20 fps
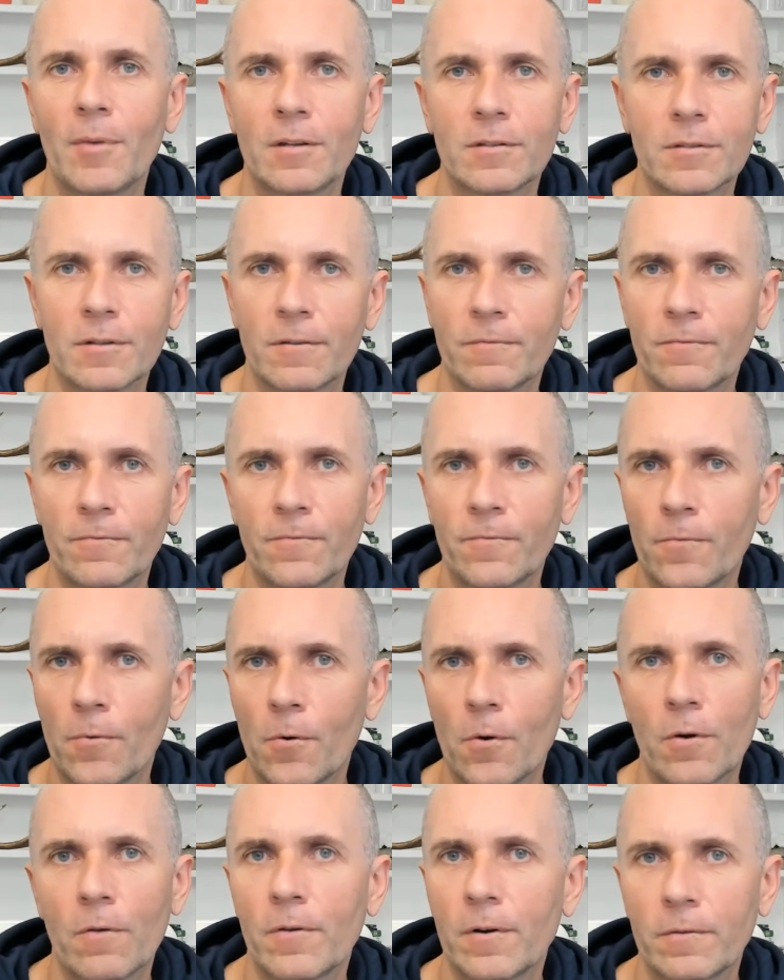And it's a
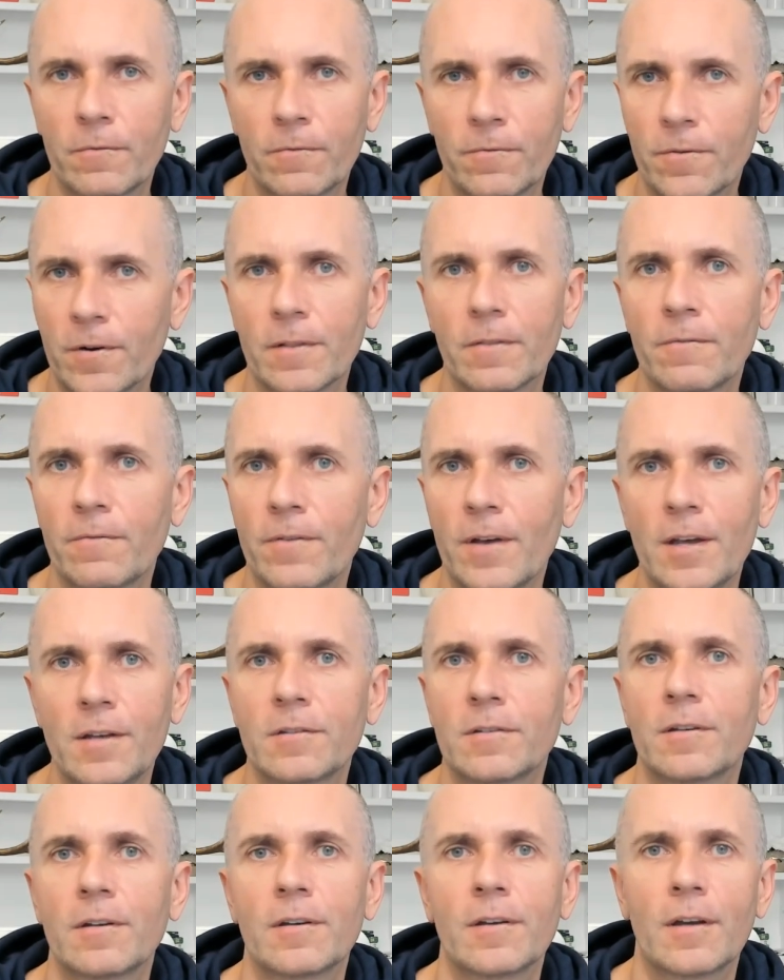forward,
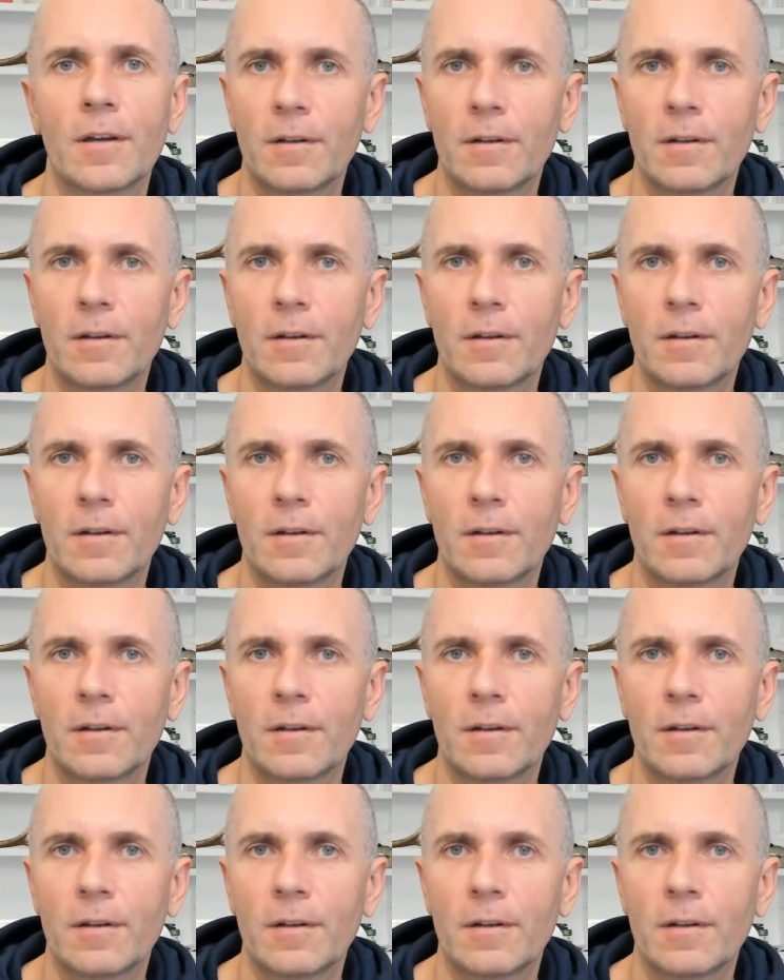front-facing,